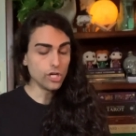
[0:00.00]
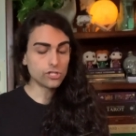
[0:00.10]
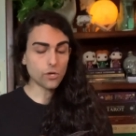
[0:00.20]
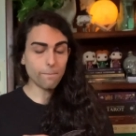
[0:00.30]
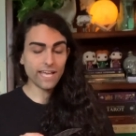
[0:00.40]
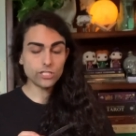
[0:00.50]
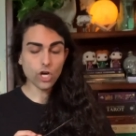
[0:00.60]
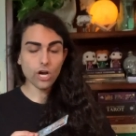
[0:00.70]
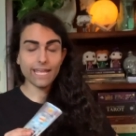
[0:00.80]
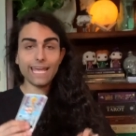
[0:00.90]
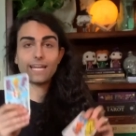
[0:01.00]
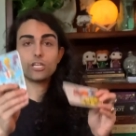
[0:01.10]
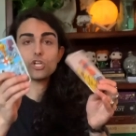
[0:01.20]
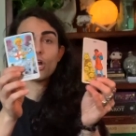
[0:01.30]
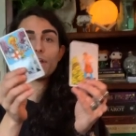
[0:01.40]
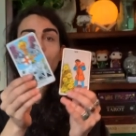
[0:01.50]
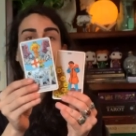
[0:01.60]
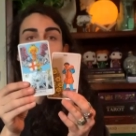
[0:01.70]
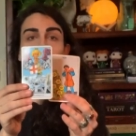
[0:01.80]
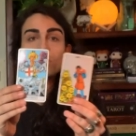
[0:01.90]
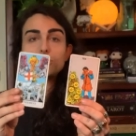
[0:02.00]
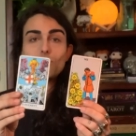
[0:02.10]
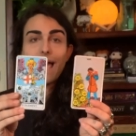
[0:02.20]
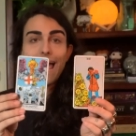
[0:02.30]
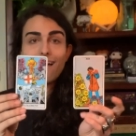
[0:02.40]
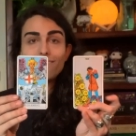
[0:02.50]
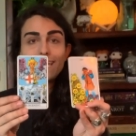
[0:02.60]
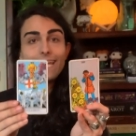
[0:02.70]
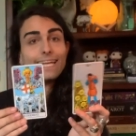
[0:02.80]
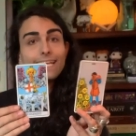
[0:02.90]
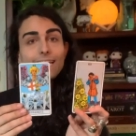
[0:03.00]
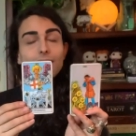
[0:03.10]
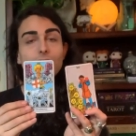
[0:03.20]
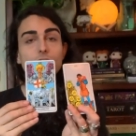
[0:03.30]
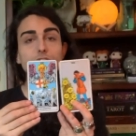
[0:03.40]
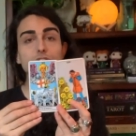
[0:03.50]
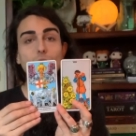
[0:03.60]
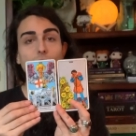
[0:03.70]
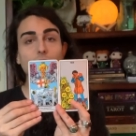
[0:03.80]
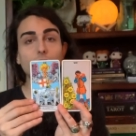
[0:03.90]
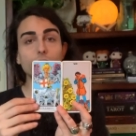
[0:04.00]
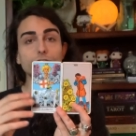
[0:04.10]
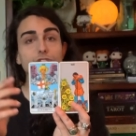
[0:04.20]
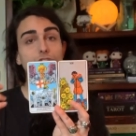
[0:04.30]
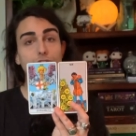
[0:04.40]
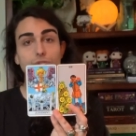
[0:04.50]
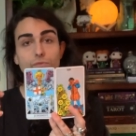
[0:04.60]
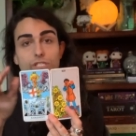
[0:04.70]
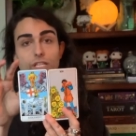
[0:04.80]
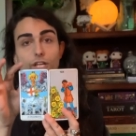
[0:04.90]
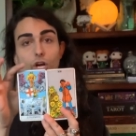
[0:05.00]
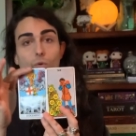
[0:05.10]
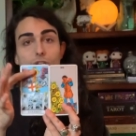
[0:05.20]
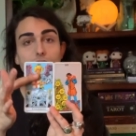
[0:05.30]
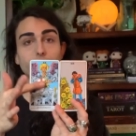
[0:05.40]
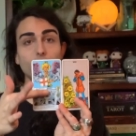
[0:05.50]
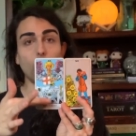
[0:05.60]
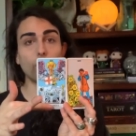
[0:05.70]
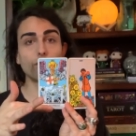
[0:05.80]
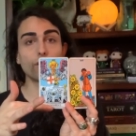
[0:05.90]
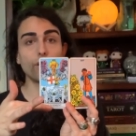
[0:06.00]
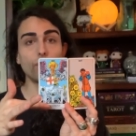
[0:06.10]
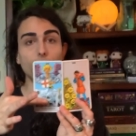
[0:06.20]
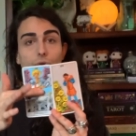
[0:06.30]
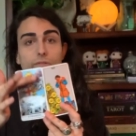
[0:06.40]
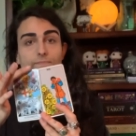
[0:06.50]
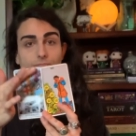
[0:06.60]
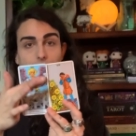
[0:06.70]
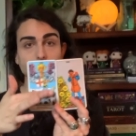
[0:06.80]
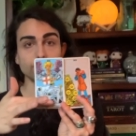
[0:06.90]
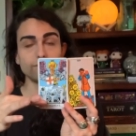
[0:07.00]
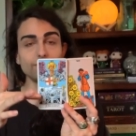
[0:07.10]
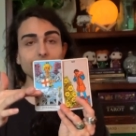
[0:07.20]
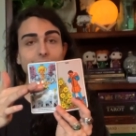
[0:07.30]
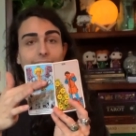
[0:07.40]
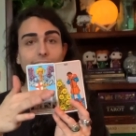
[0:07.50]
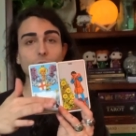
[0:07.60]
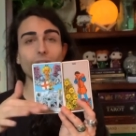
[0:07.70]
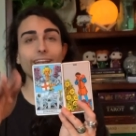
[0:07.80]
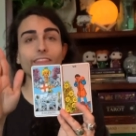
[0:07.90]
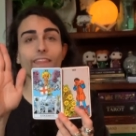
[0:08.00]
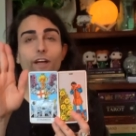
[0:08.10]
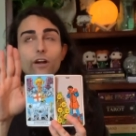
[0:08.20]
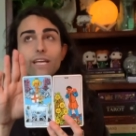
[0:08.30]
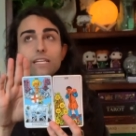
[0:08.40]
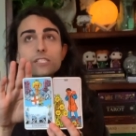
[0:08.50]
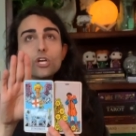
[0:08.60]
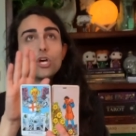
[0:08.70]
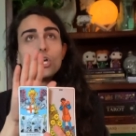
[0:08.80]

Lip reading: So major arcanas are not going to have any sort of suit. They're going to be on their own title, and there is